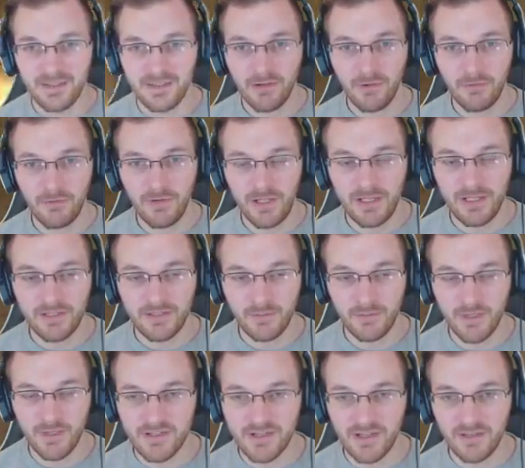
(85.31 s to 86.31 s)
You don't realize
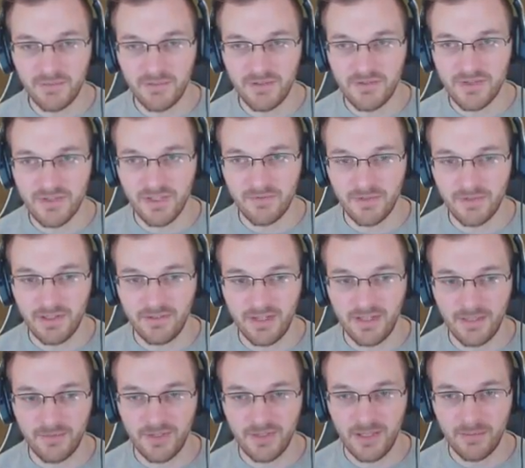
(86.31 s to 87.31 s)
how many times I've tried for this
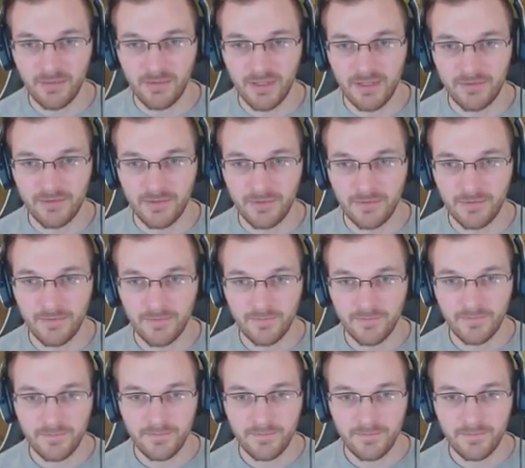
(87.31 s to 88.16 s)
damn sniper rifle.